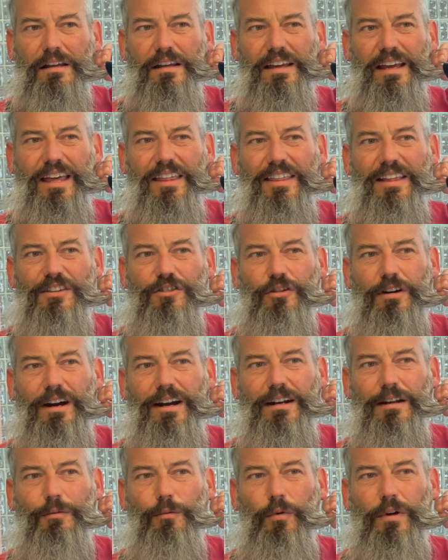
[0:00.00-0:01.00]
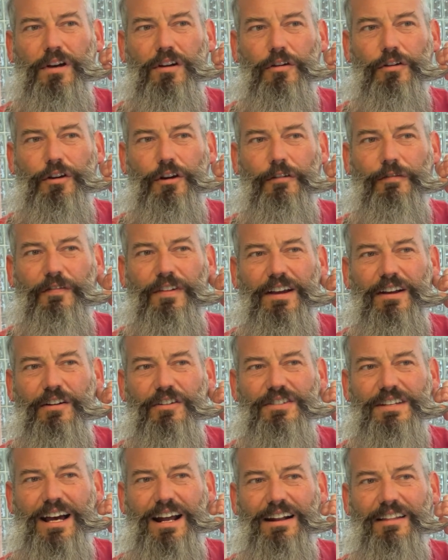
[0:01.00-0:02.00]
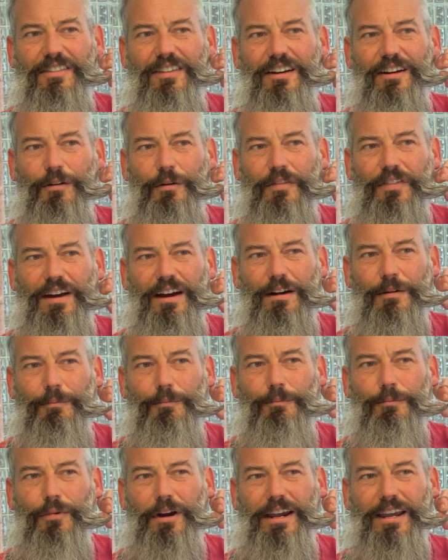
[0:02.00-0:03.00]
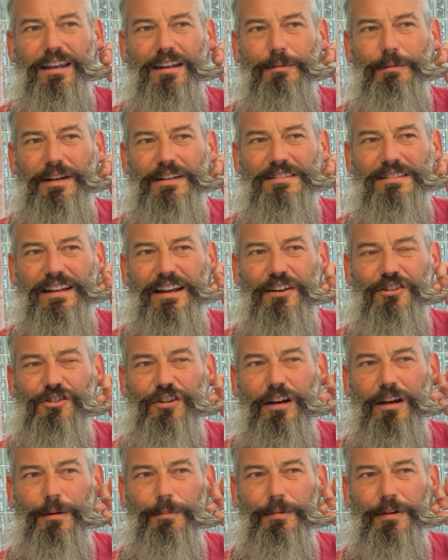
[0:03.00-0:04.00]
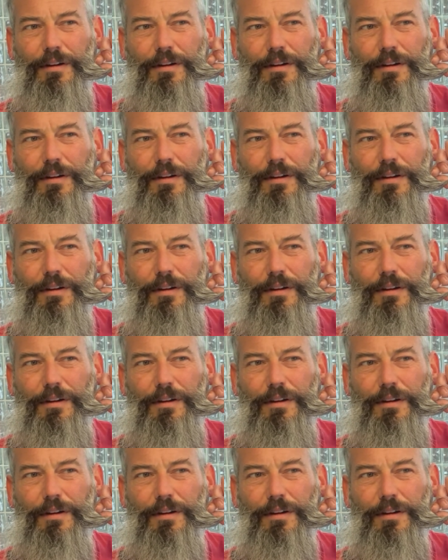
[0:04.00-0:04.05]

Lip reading: And then try to wiggle your fingers out of there without breaking the mustache up.